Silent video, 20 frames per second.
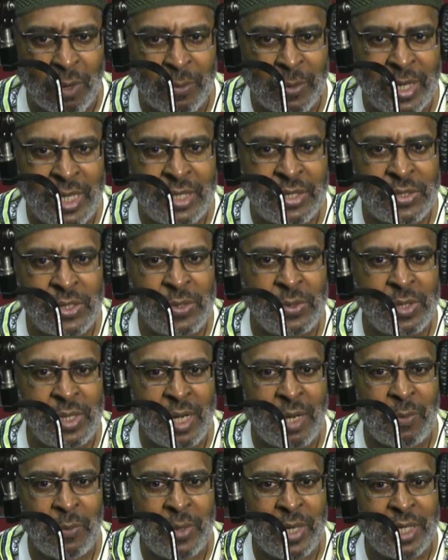We're in
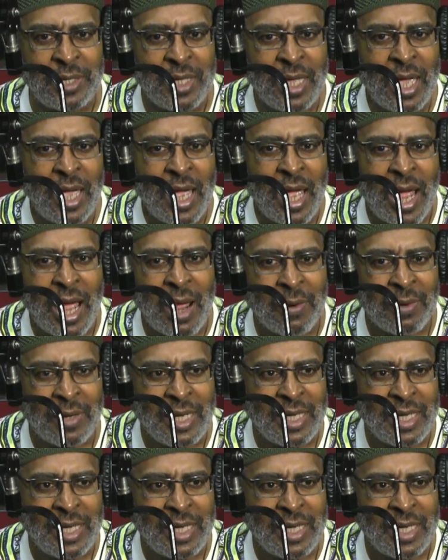studio with our in